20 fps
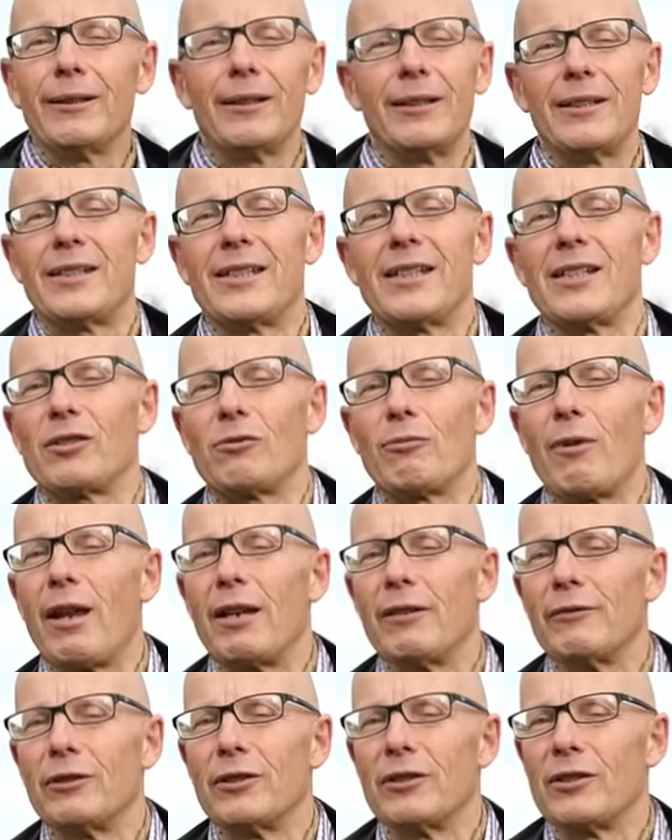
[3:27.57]
is this
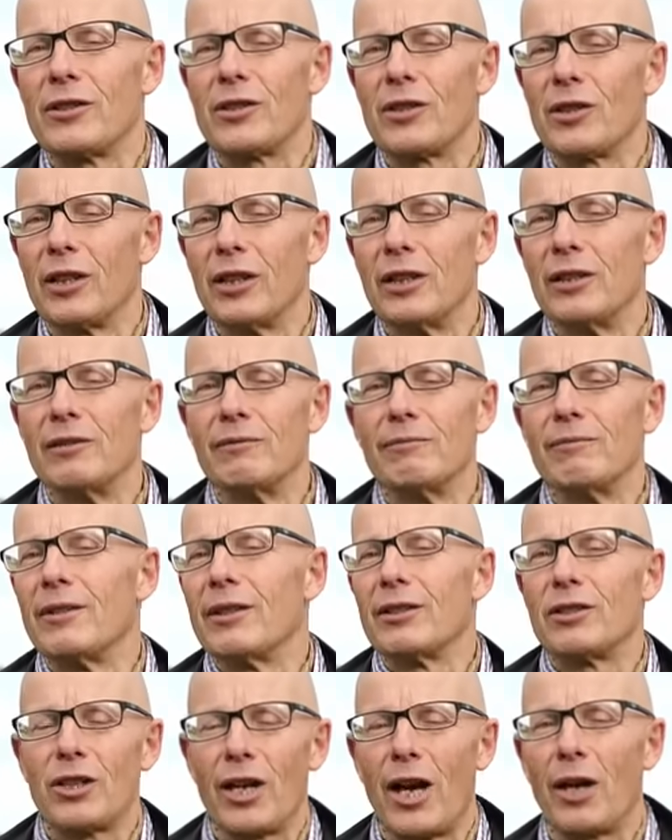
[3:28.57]
relevant in
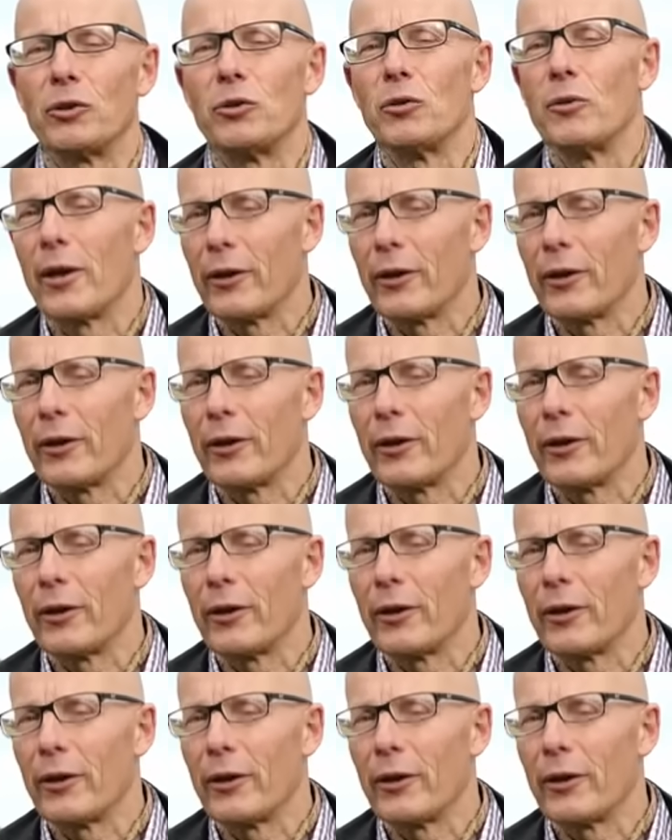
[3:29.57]
the channel